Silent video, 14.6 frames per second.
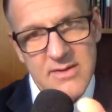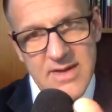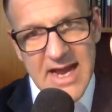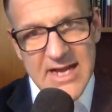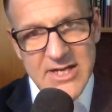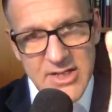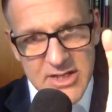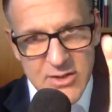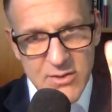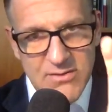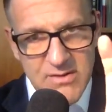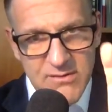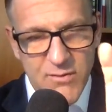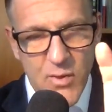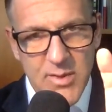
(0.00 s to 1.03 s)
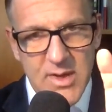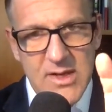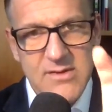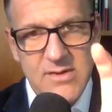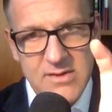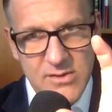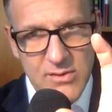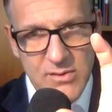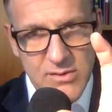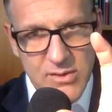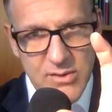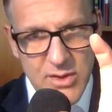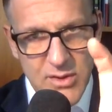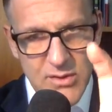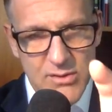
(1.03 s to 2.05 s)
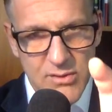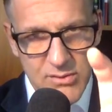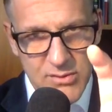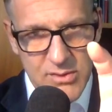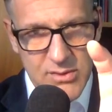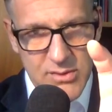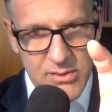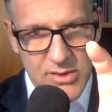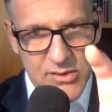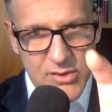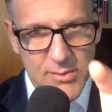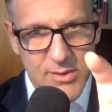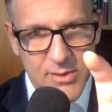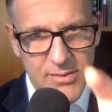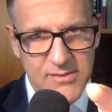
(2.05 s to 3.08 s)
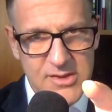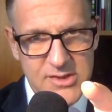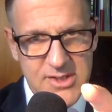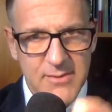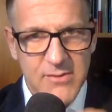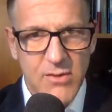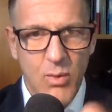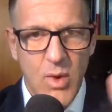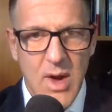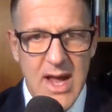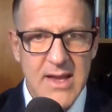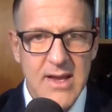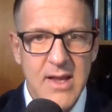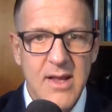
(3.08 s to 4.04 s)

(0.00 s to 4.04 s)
They actually use this formula to determine their positioning statement. So what?